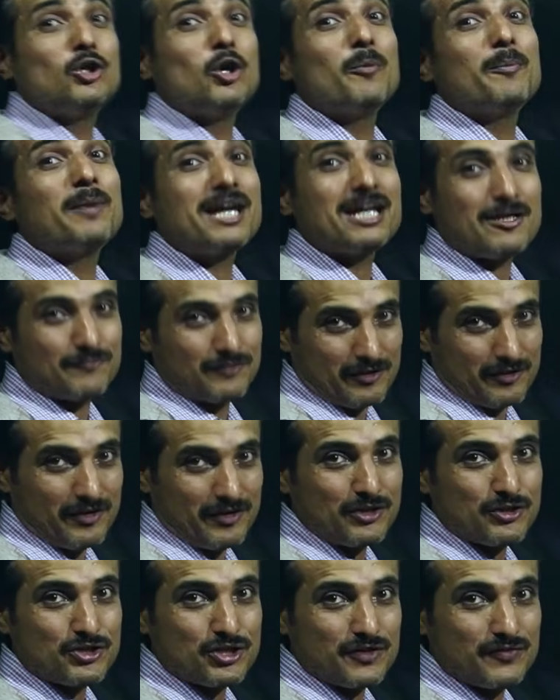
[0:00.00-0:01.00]
domain of the
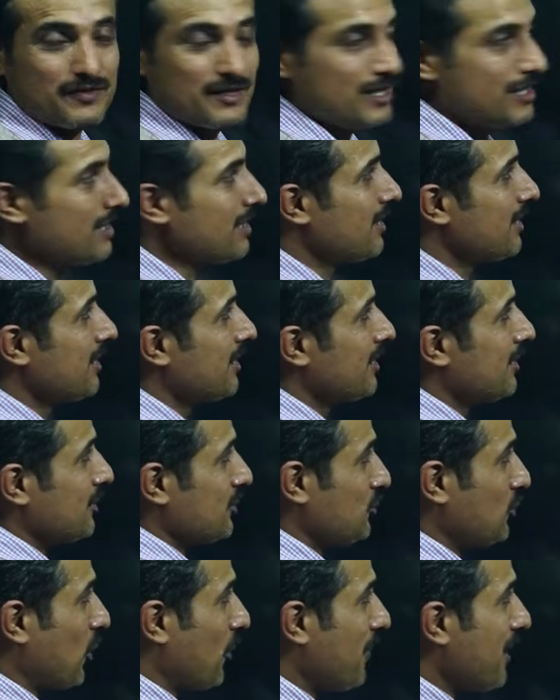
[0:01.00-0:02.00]
function.
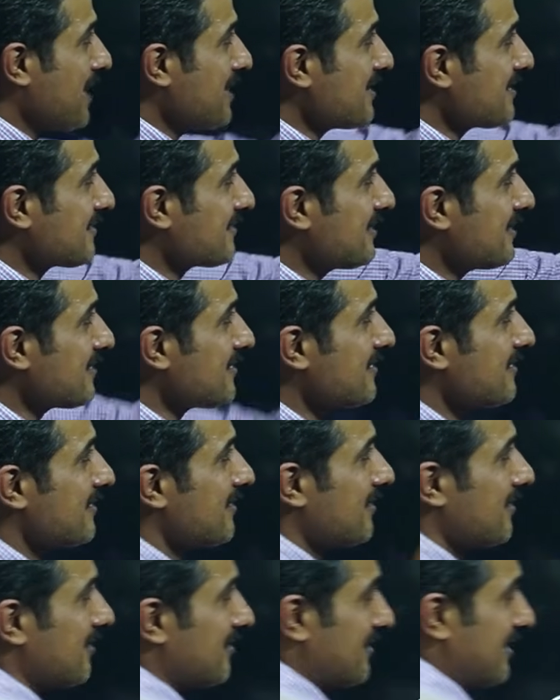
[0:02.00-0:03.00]
Domain is this,
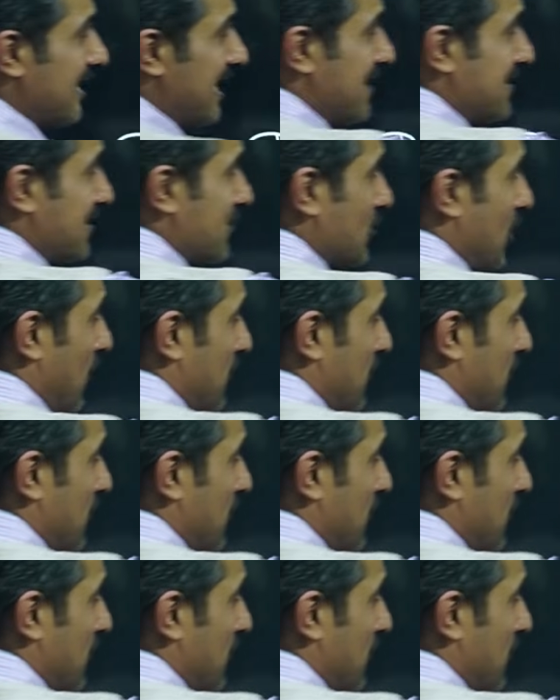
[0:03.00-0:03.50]
range is